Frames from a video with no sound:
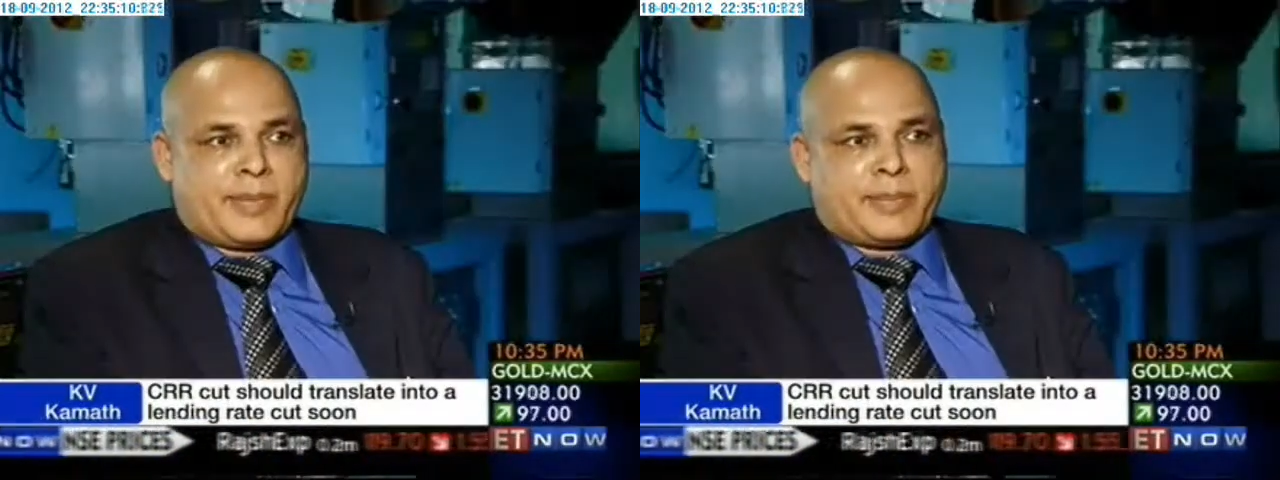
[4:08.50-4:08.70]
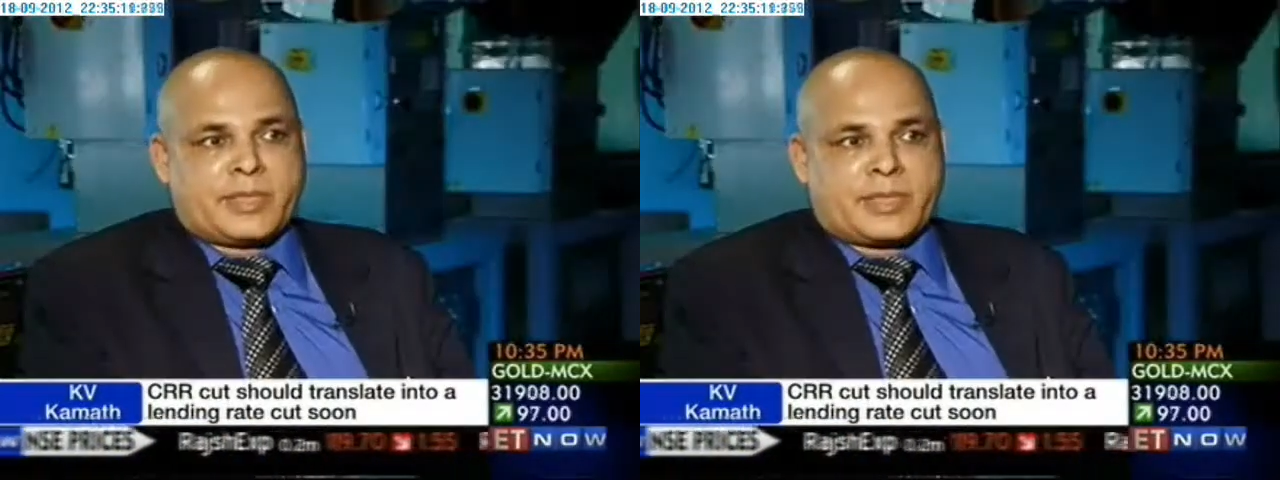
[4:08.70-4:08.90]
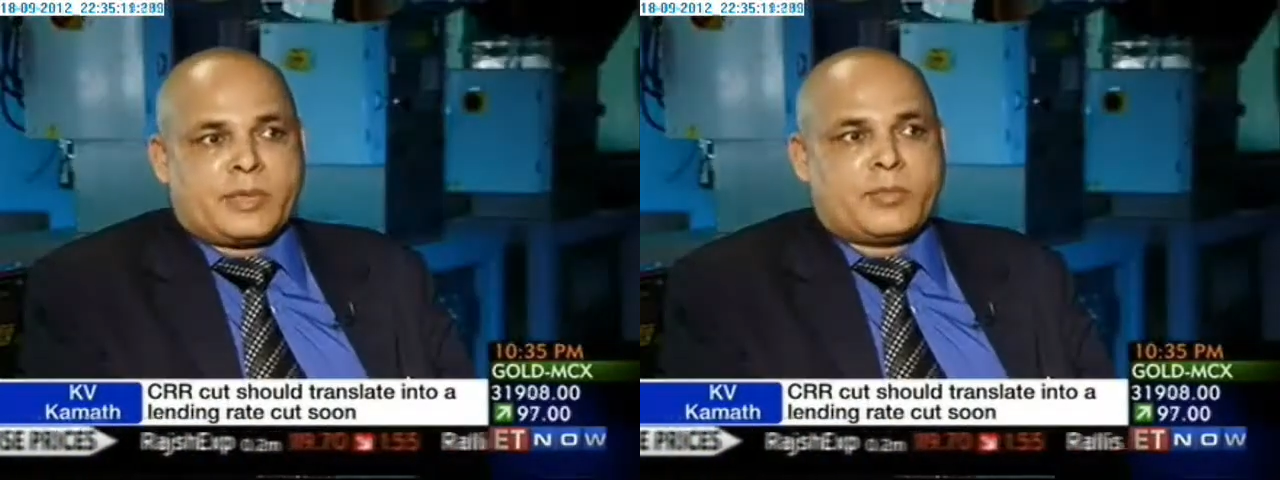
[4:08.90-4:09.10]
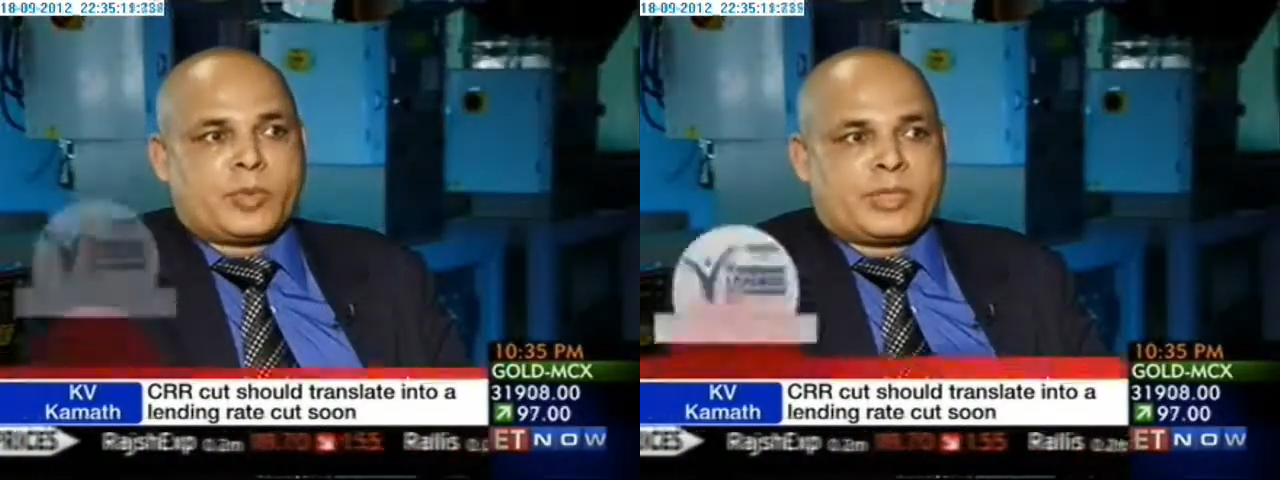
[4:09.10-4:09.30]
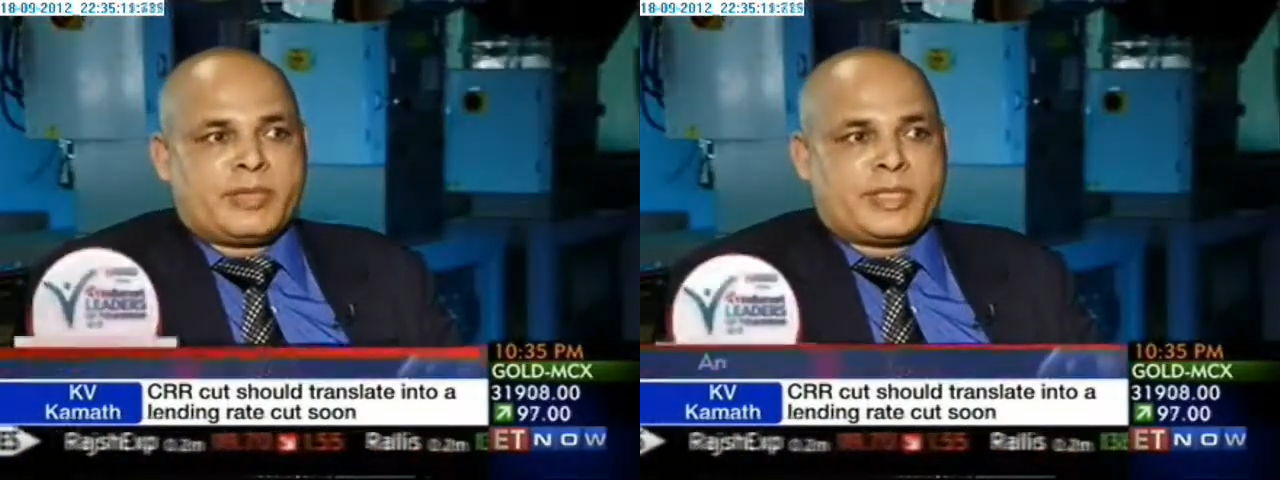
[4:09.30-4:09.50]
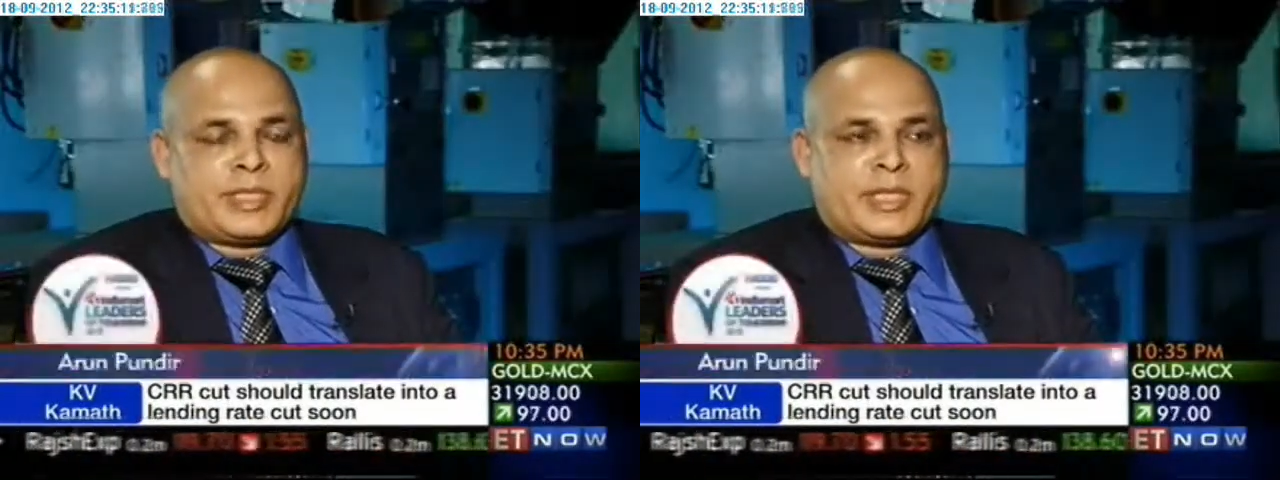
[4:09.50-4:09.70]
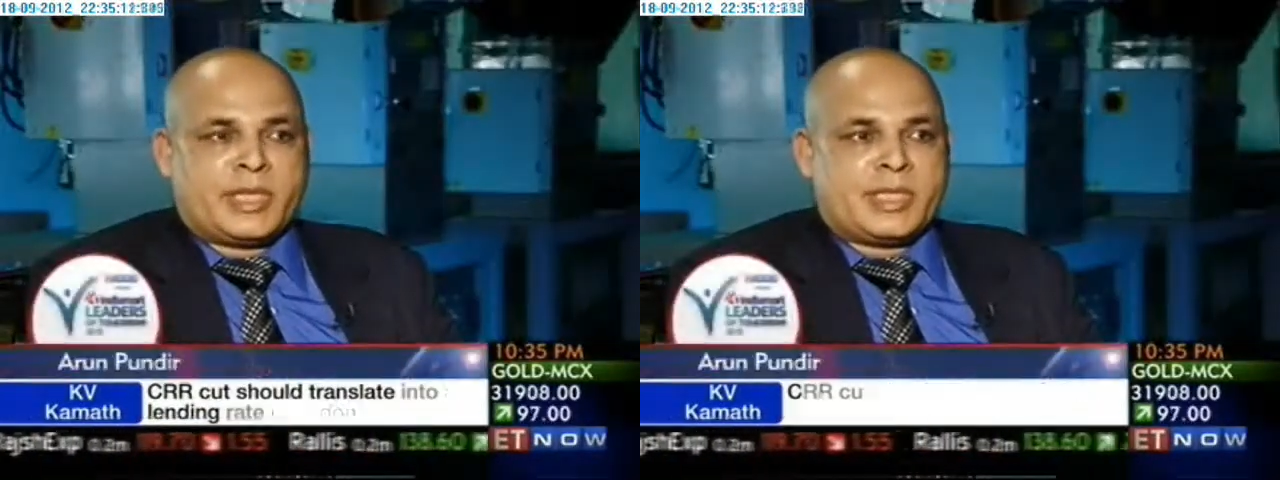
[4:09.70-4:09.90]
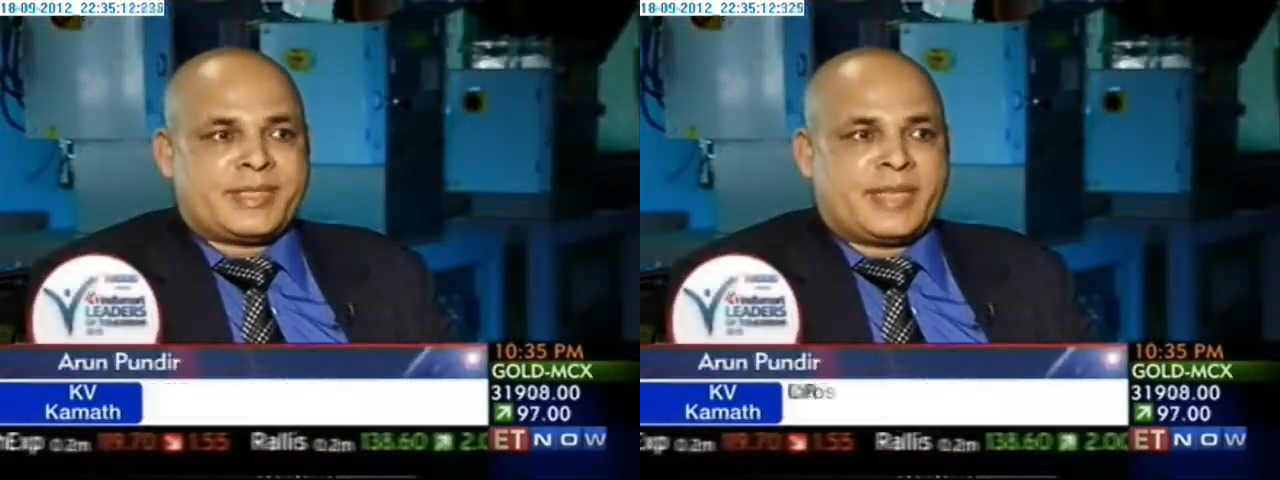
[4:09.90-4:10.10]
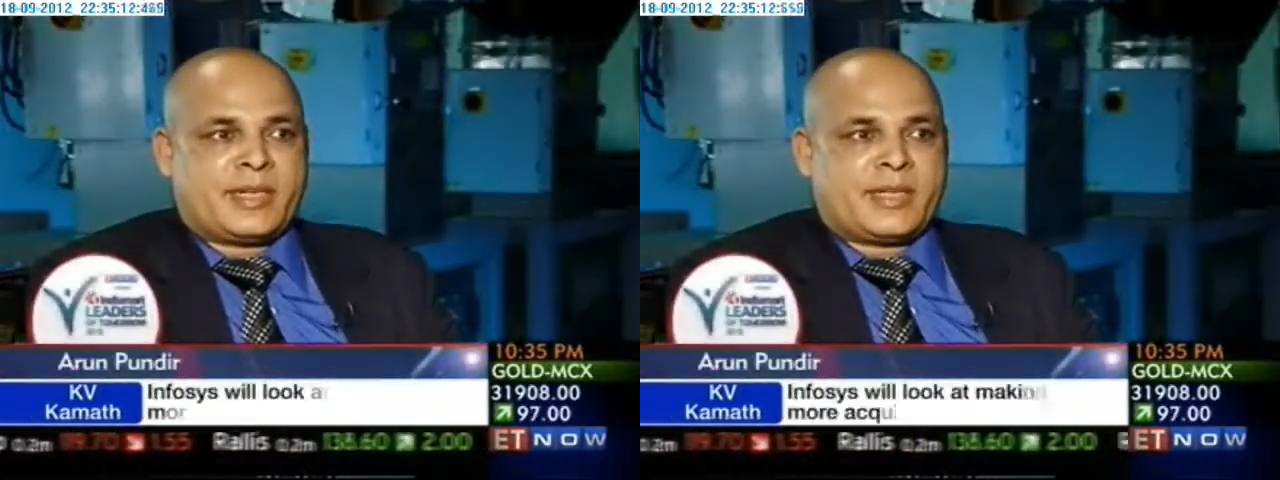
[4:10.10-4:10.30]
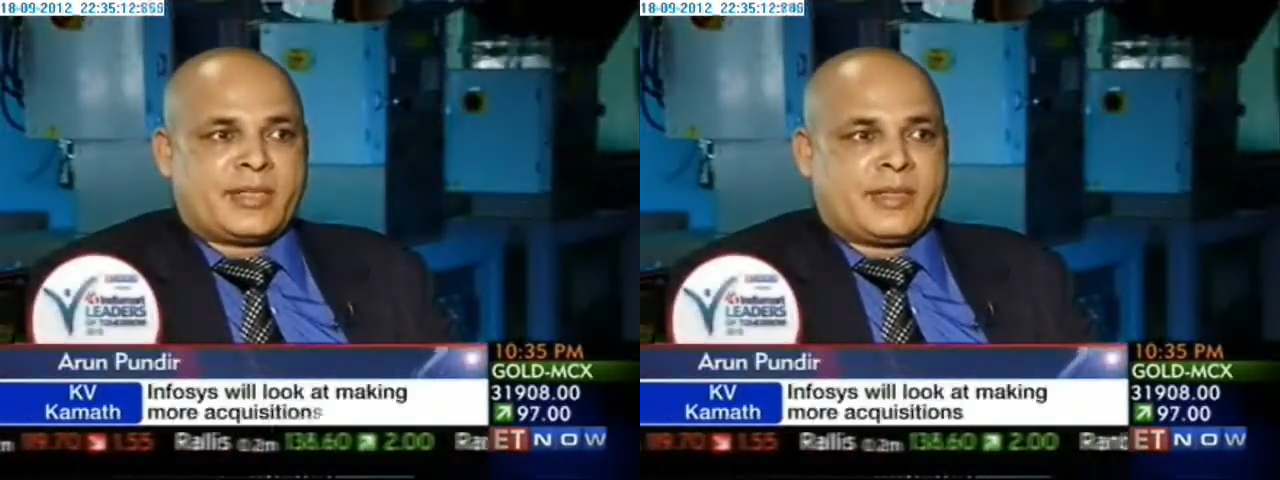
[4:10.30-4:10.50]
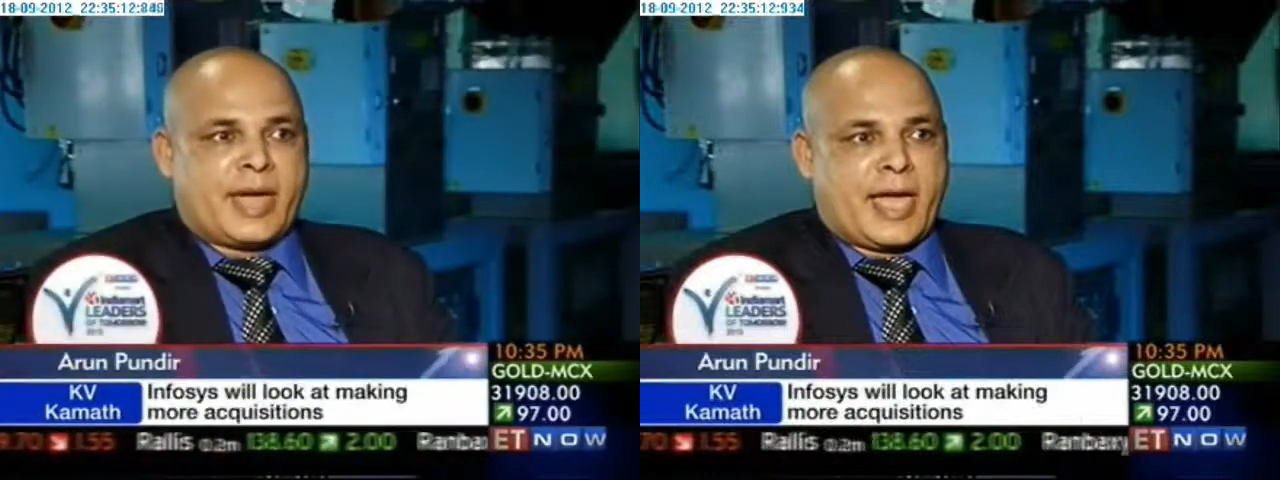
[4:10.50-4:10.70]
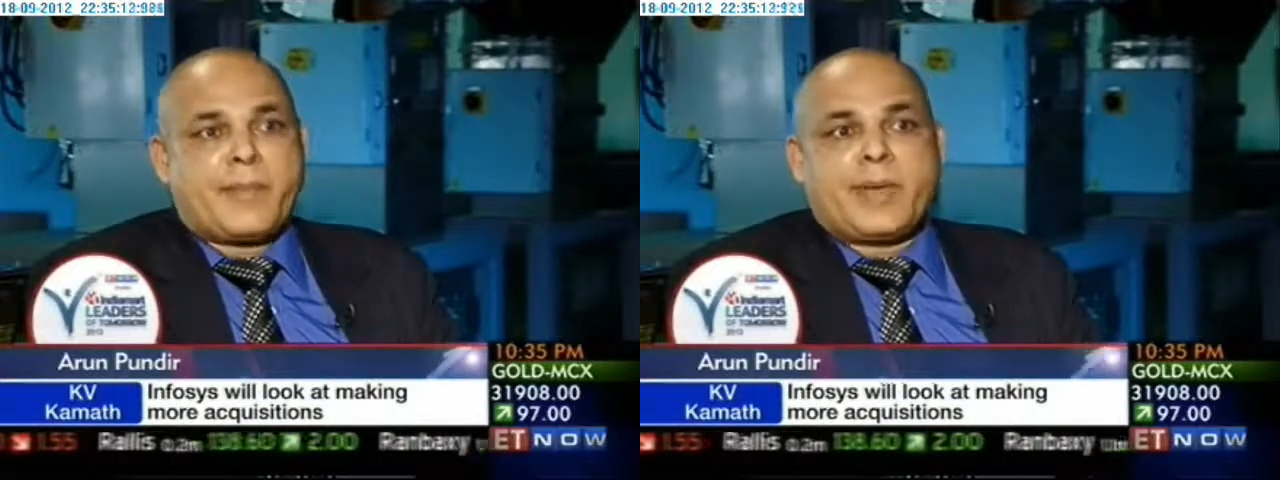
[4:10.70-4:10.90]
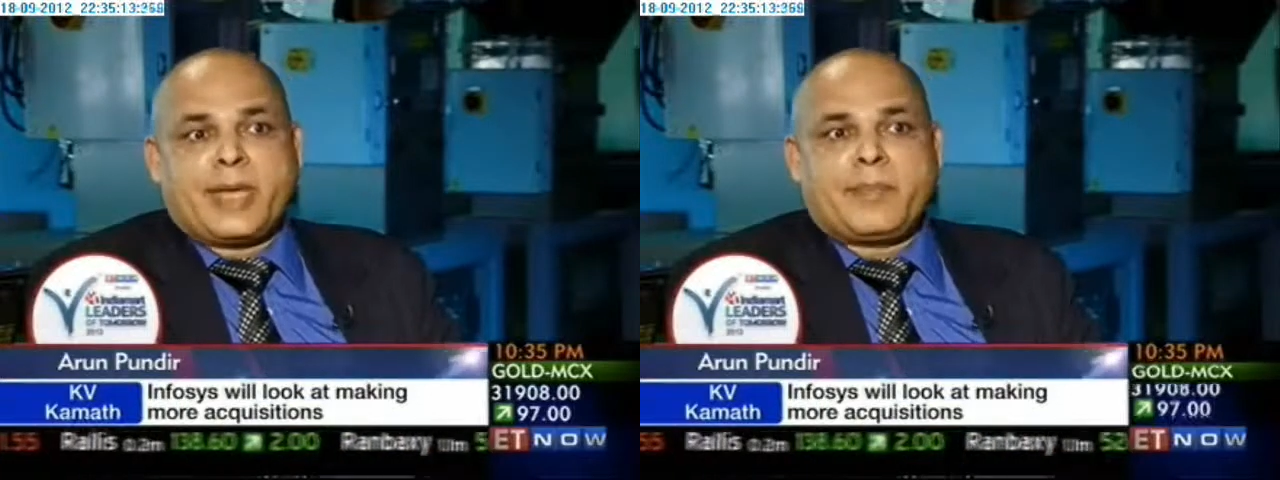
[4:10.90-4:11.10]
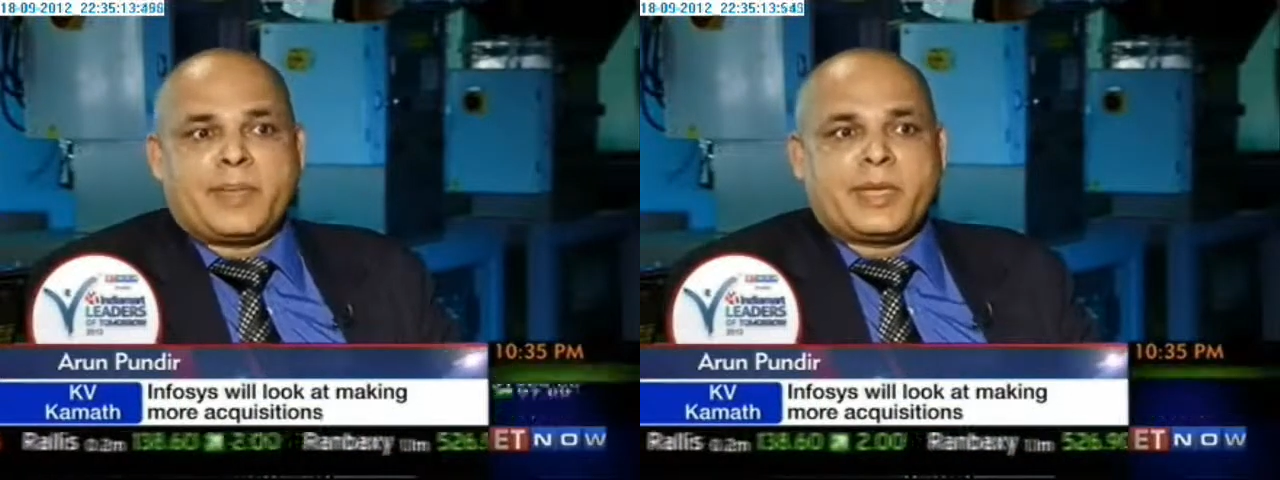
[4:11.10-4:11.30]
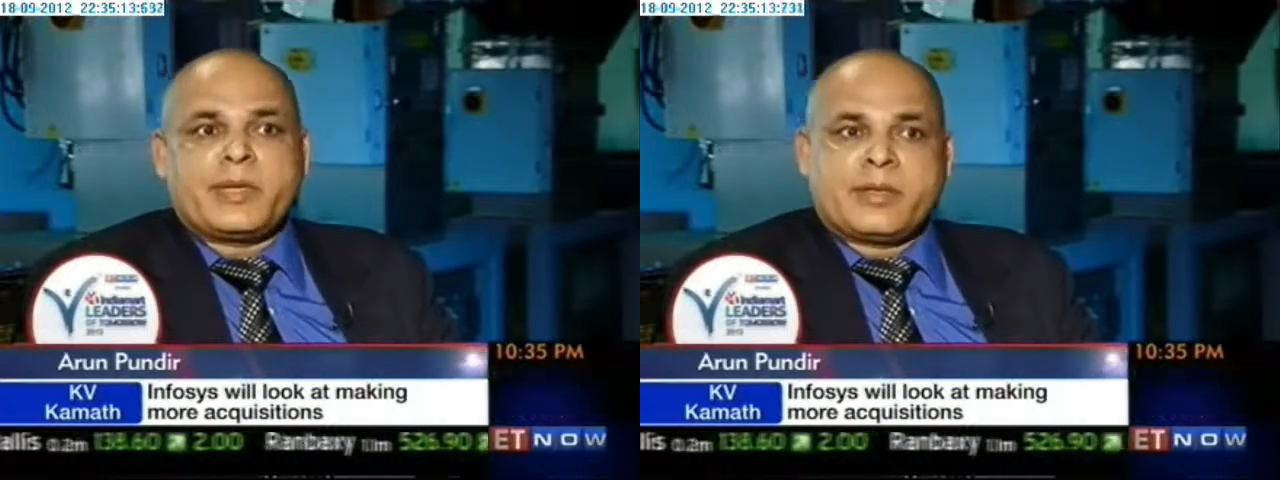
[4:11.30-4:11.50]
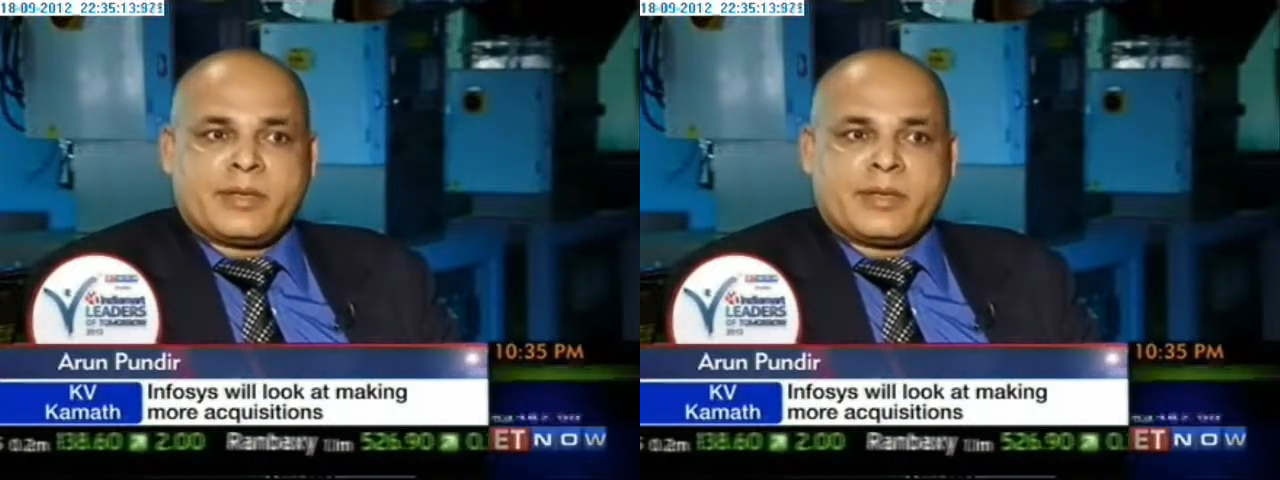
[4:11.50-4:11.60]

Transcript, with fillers: personal motivation is that I am helping